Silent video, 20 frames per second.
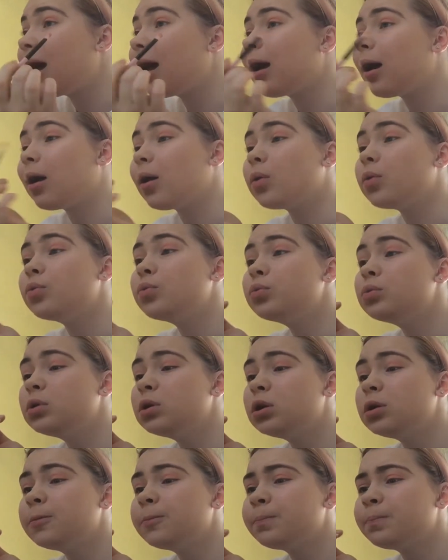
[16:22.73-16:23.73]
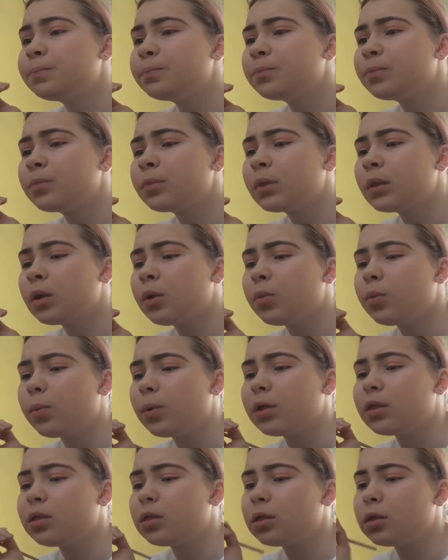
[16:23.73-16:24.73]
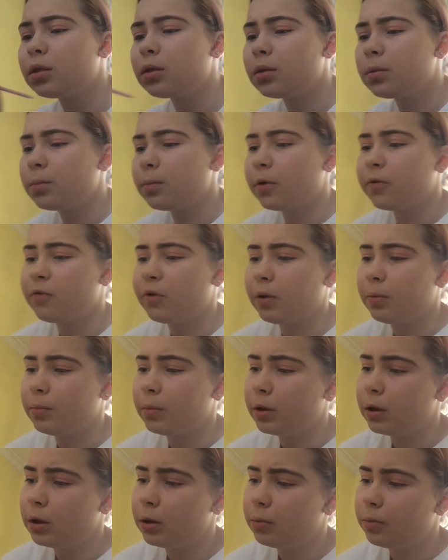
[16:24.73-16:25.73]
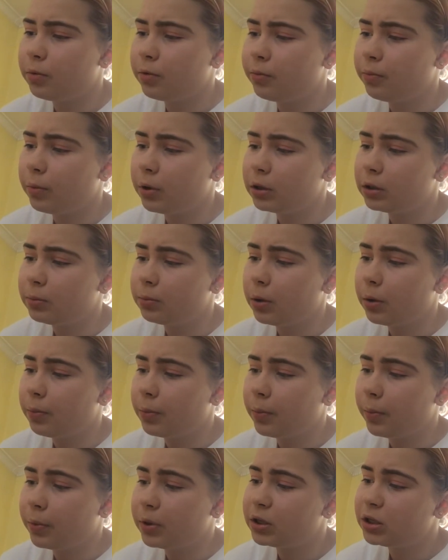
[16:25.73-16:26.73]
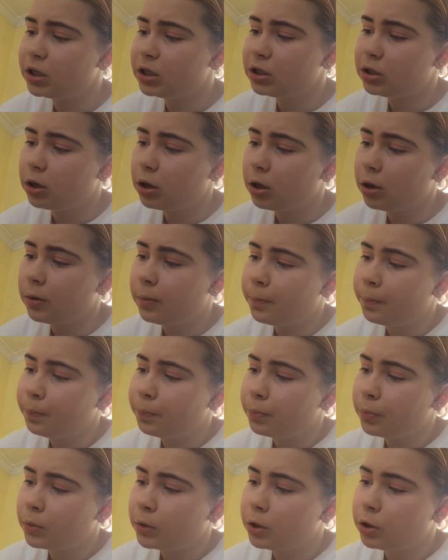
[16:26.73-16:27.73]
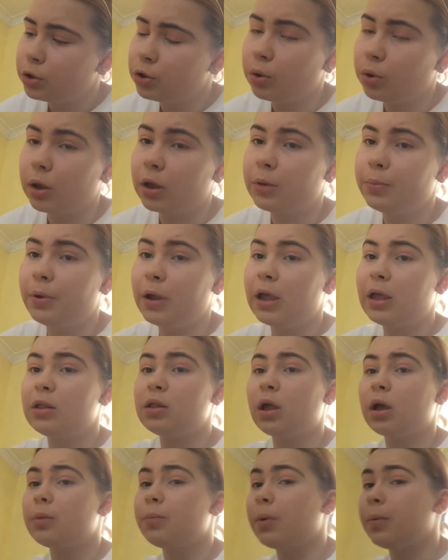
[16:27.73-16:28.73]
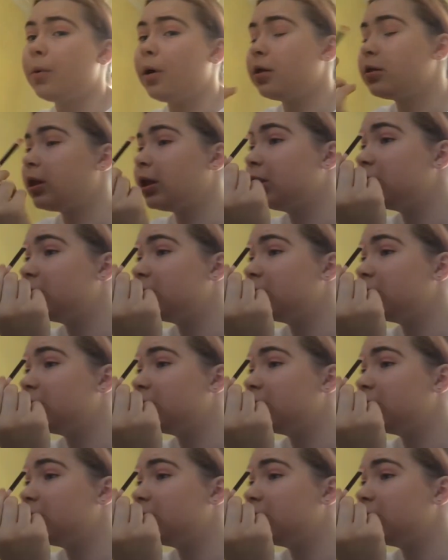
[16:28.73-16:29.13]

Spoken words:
town with my with my mum and my sister, so I could pay in like my birthday